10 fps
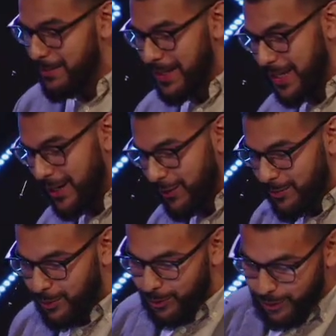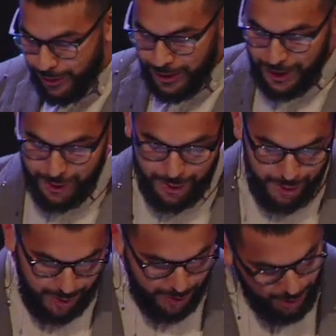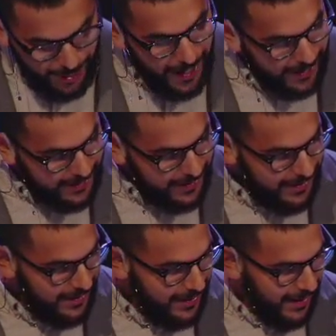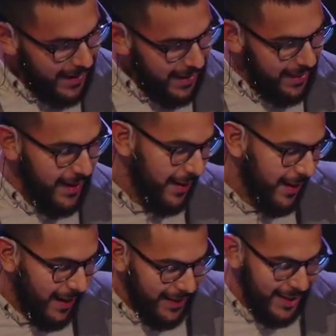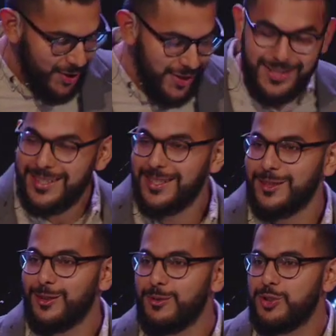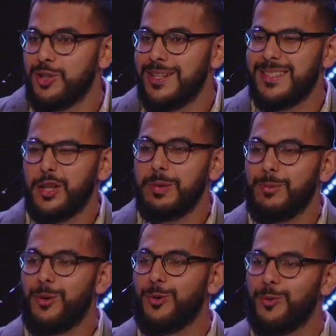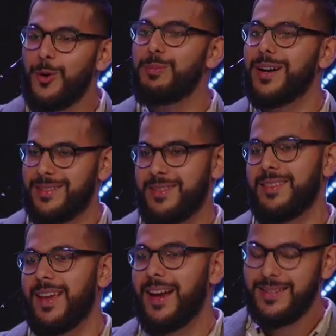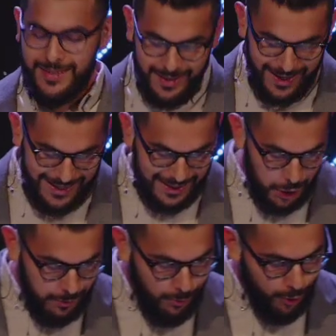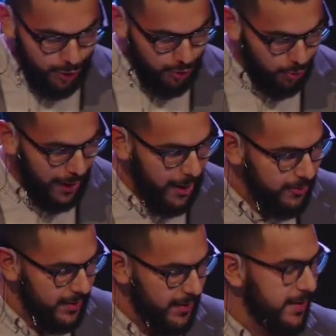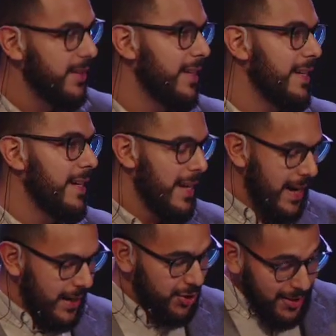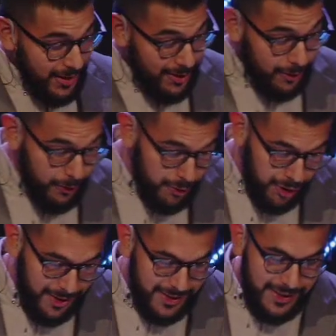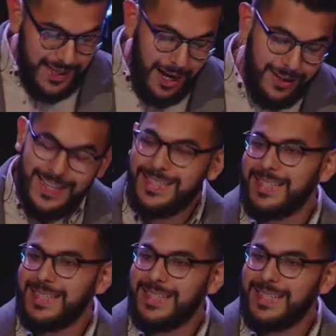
going to be even more stressed. Thank God that Jesus' solution is a little bit more robust than that. It's a little bit more grounded. Jesus' solution is to tell his